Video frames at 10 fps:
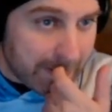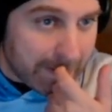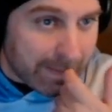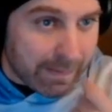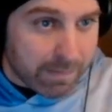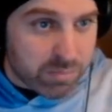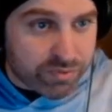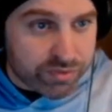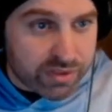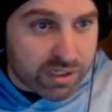But
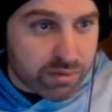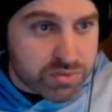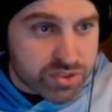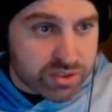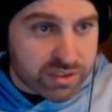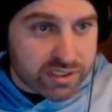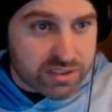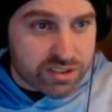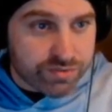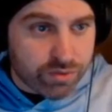for now, I'm just gonna get
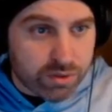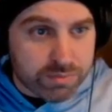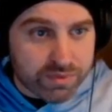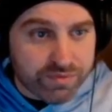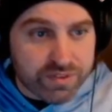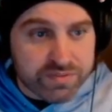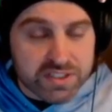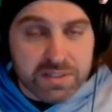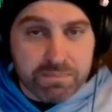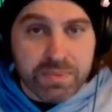these 4 up to
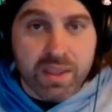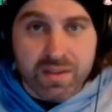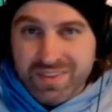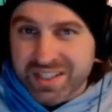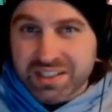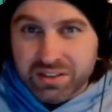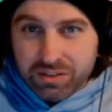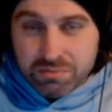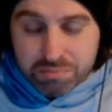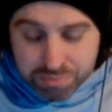50, then I can
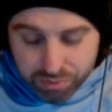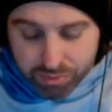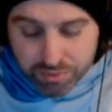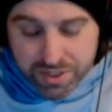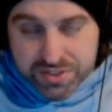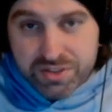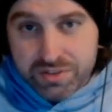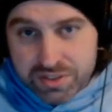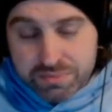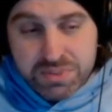progress on
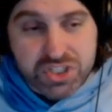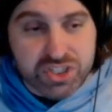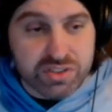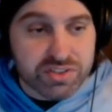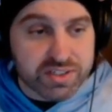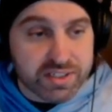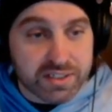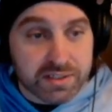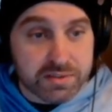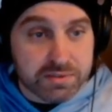these missions,
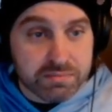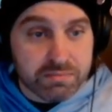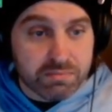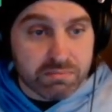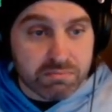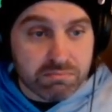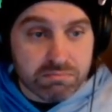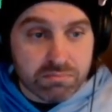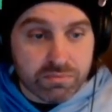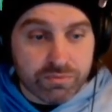and
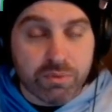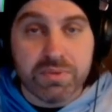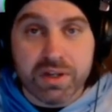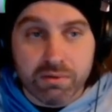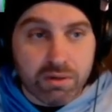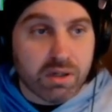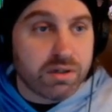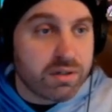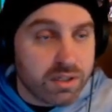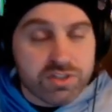from there on,
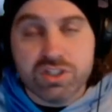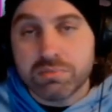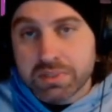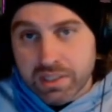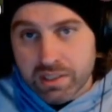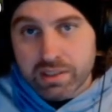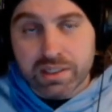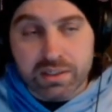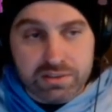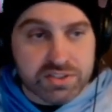it's going to be
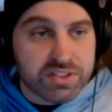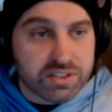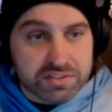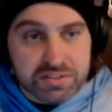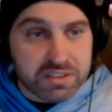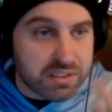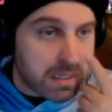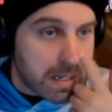HellHades to 60,